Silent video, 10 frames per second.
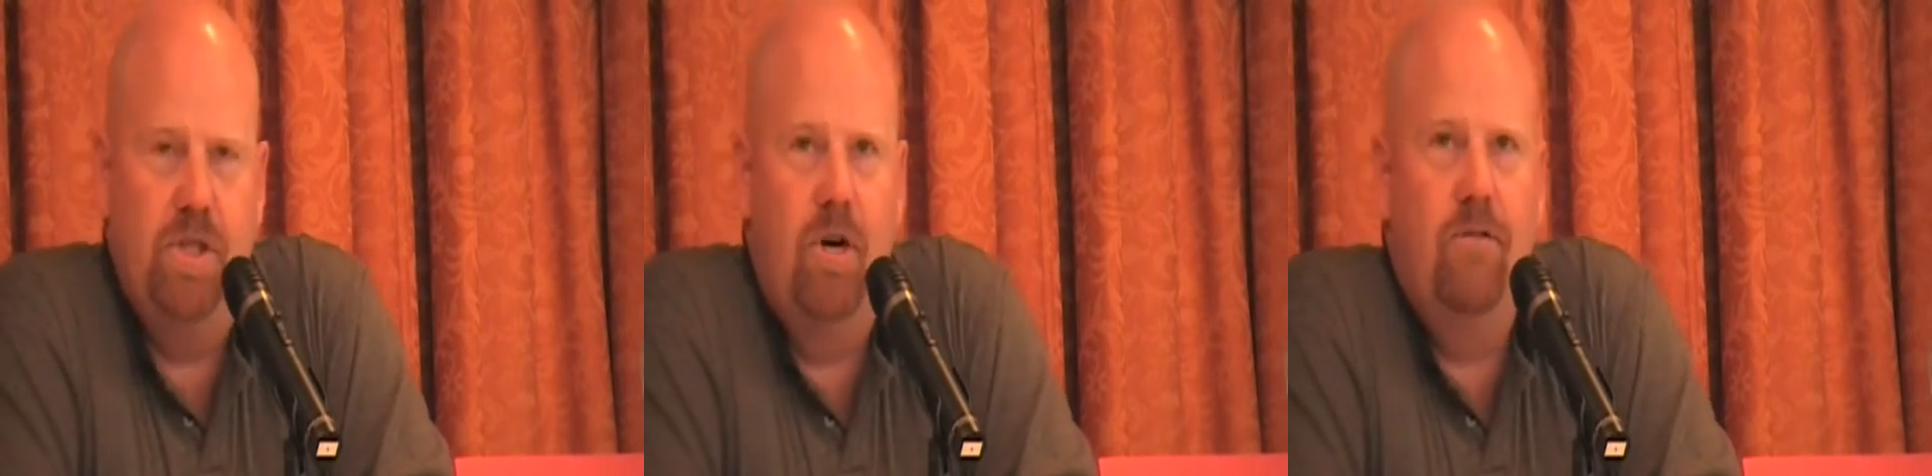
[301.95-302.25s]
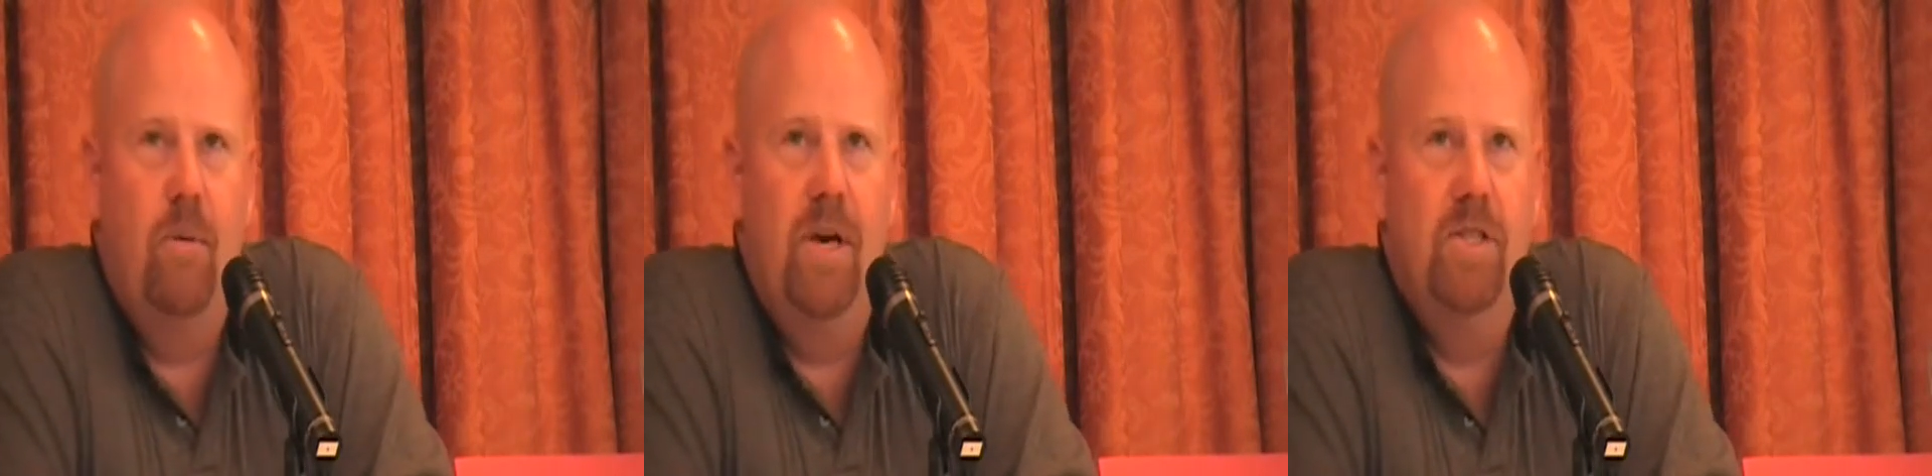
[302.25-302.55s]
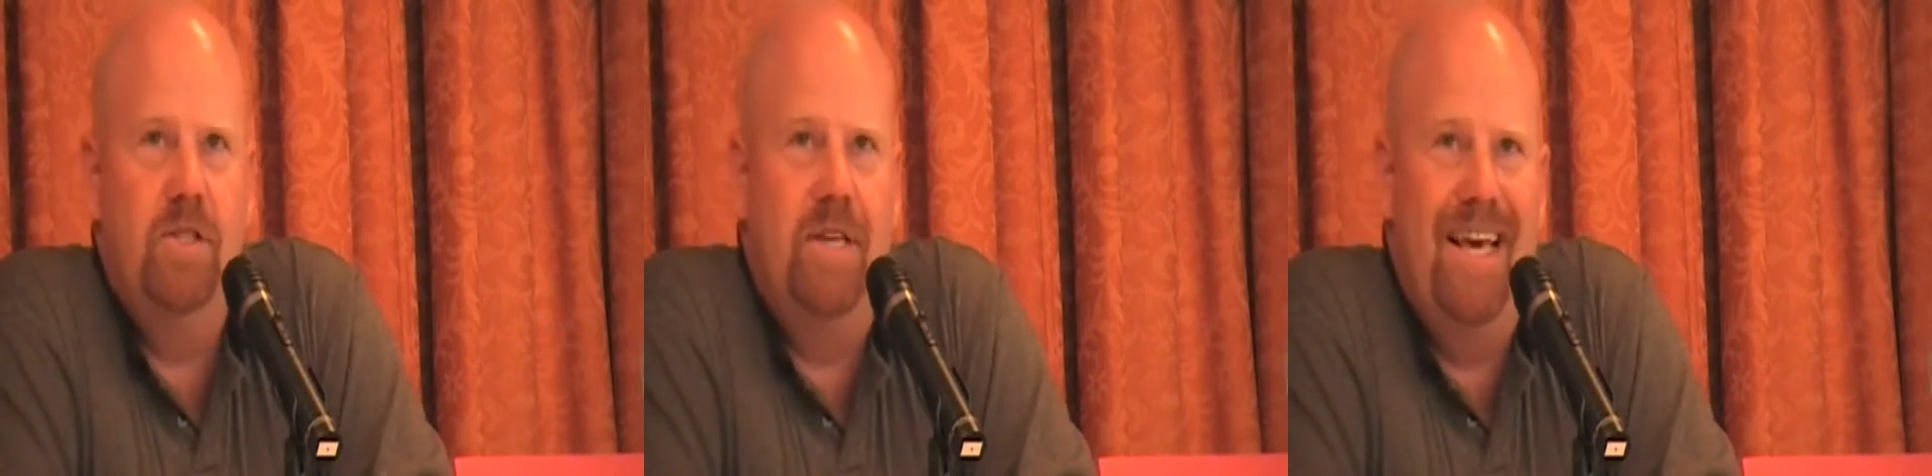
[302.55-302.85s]
Shale
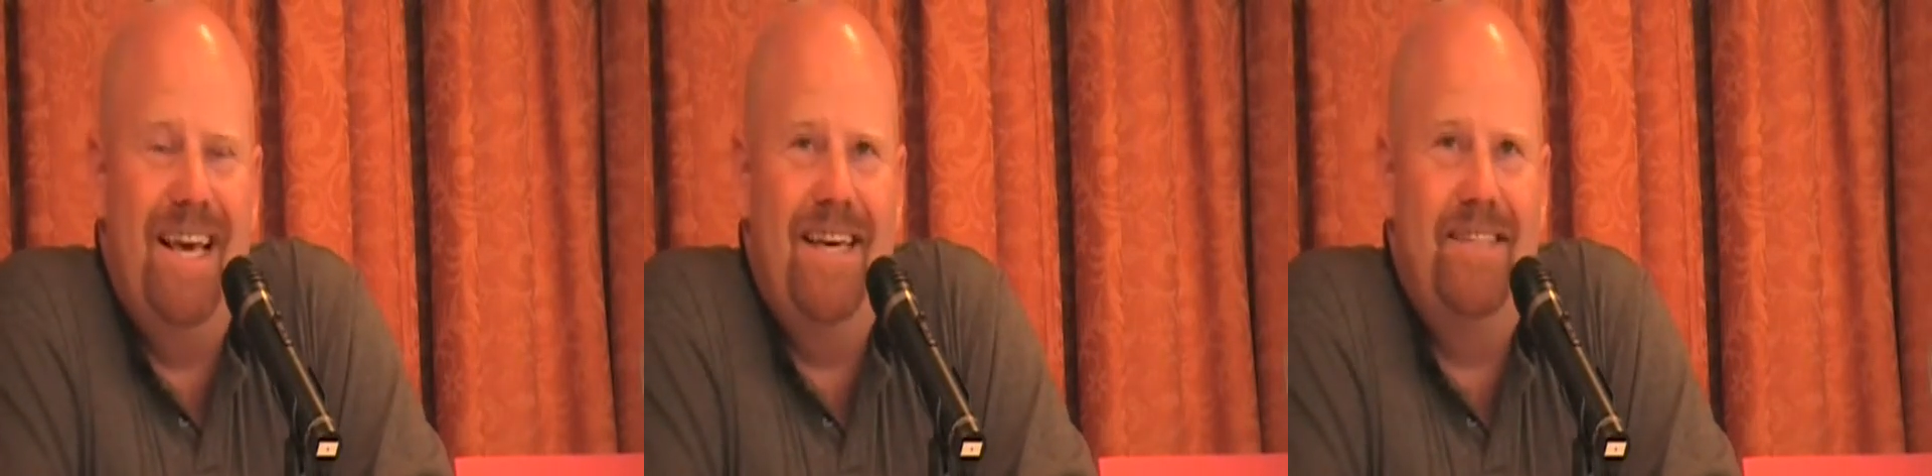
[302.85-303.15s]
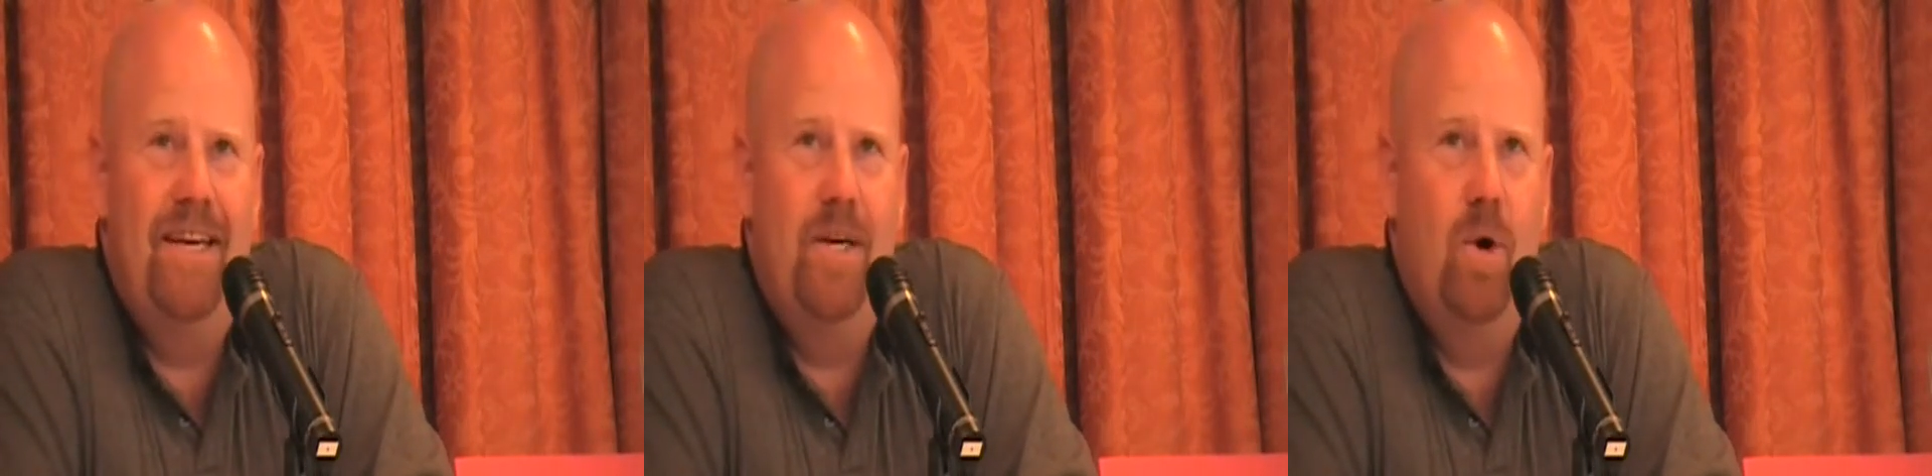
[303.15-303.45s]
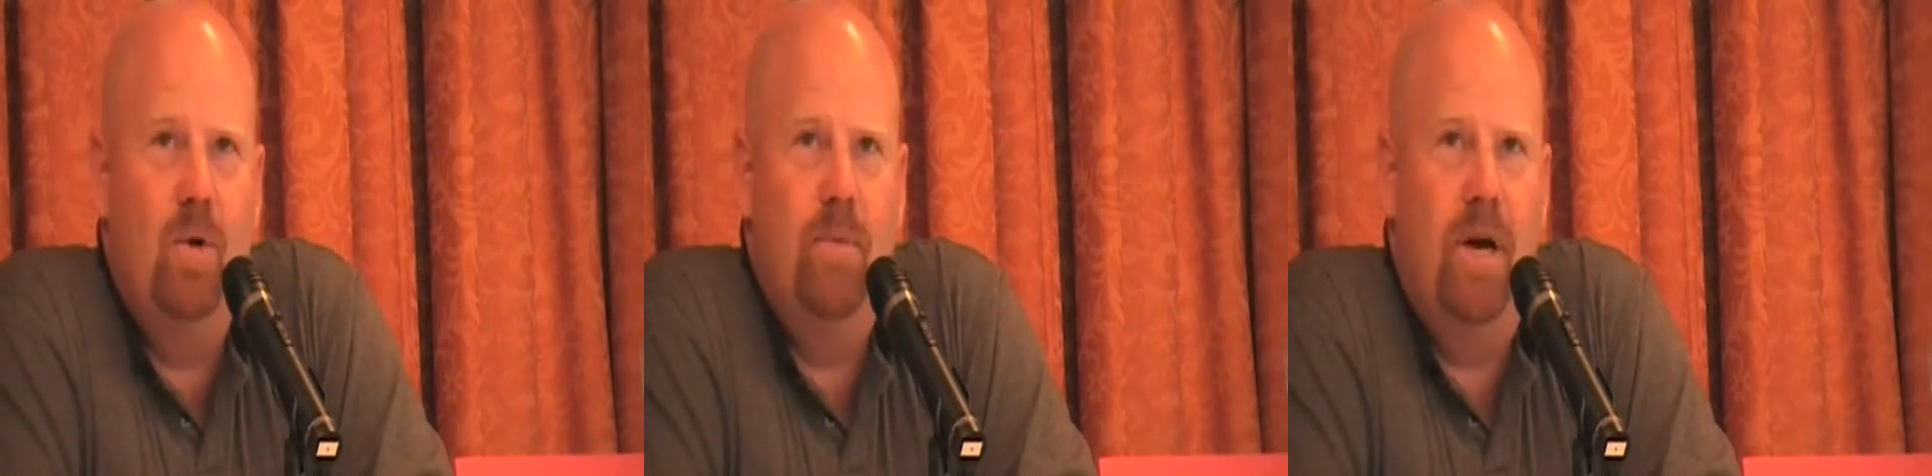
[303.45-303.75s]
Formation is a gold